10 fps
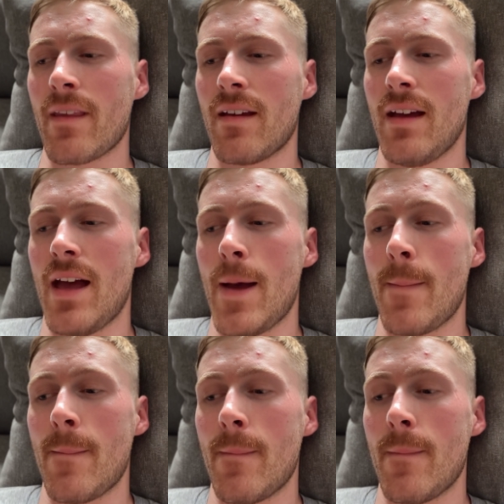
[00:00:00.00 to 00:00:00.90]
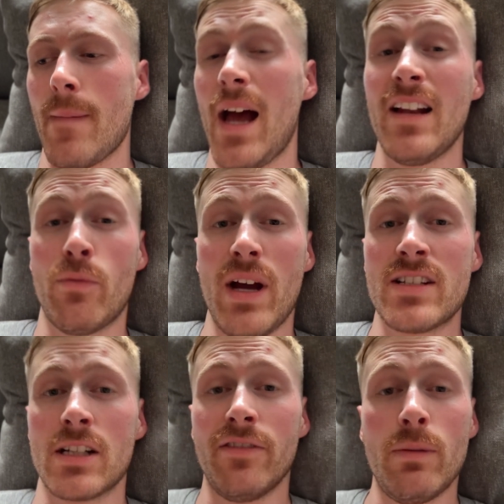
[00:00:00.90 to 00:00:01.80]
Um, Isle of
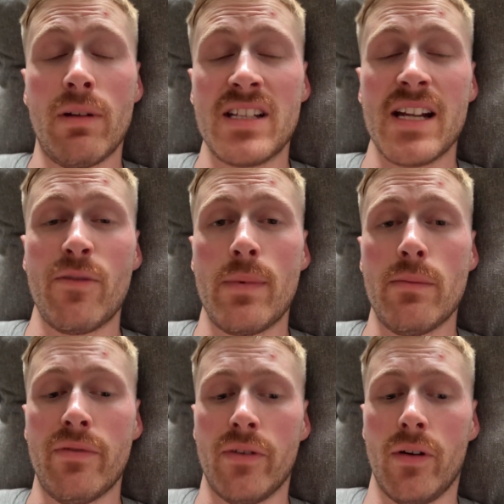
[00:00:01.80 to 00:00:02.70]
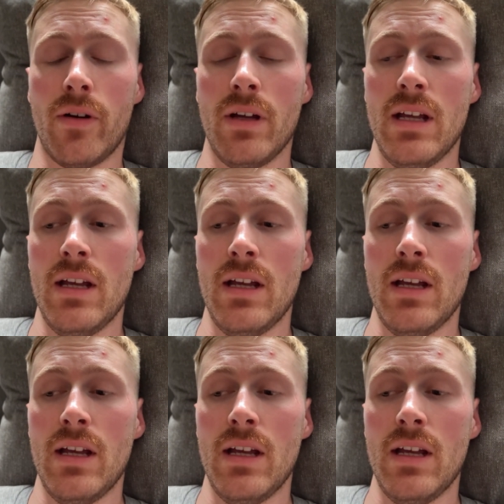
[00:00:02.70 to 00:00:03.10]
Wight's a lovely place. I've never been before.